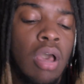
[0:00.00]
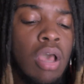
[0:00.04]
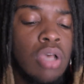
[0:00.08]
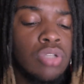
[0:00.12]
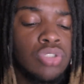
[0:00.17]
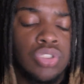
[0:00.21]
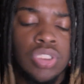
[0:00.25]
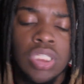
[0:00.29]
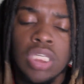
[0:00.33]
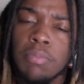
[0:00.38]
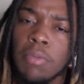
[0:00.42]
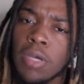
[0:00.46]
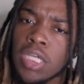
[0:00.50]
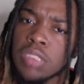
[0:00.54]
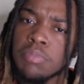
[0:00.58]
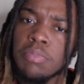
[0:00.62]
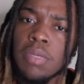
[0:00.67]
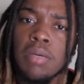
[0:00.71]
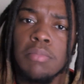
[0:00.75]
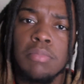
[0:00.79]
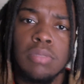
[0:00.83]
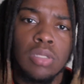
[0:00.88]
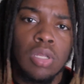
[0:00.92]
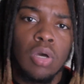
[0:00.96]
So keep on
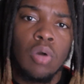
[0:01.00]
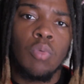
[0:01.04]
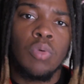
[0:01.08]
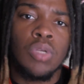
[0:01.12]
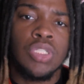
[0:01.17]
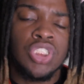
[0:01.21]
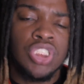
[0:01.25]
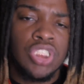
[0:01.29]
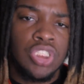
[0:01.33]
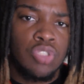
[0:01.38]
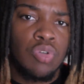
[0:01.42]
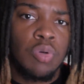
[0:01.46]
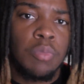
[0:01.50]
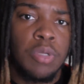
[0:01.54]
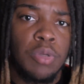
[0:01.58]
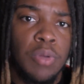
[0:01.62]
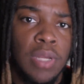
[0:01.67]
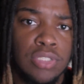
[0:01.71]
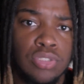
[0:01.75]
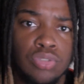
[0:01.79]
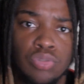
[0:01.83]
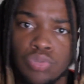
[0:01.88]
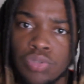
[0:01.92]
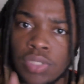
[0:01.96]
spamming below what shit you want me to
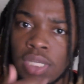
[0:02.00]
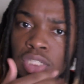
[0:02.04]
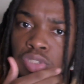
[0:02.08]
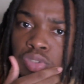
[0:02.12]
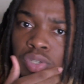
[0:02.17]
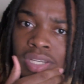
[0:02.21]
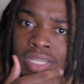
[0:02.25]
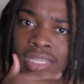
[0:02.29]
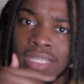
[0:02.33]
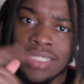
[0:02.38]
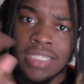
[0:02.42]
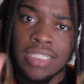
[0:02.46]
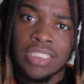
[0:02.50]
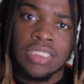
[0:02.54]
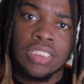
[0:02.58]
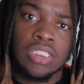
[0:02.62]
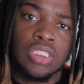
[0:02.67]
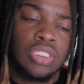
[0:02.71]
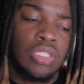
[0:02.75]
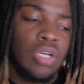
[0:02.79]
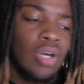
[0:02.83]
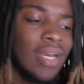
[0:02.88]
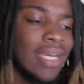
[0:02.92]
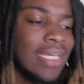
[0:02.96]
react to next so I can get that shit
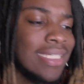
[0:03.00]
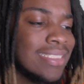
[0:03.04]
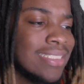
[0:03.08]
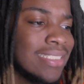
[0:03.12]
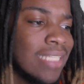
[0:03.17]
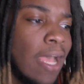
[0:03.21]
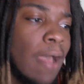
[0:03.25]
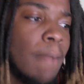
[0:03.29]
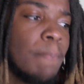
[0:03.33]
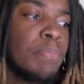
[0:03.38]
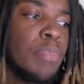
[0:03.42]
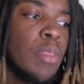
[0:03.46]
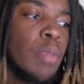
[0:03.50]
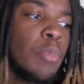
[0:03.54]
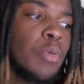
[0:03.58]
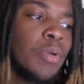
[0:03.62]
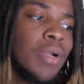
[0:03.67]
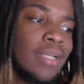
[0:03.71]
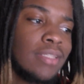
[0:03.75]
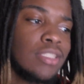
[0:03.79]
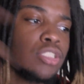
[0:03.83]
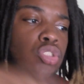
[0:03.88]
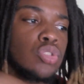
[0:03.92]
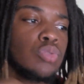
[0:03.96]
to y'all ASAP. We
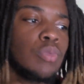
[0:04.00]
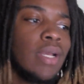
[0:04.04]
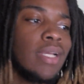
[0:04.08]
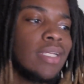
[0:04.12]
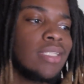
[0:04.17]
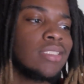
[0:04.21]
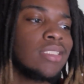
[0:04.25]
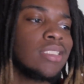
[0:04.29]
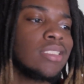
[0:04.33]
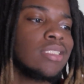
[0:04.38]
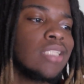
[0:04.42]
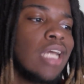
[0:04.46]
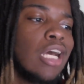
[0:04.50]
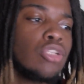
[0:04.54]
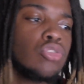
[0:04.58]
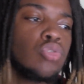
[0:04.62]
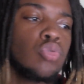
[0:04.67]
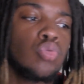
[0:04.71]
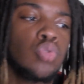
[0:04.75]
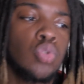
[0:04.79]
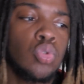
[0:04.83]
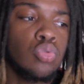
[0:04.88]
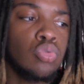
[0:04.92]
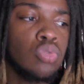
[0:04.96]
got this one right here,
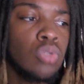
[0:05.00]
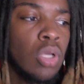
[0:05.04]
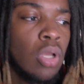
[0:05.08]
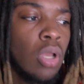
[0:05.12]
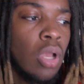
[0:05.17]
6ix9ine22.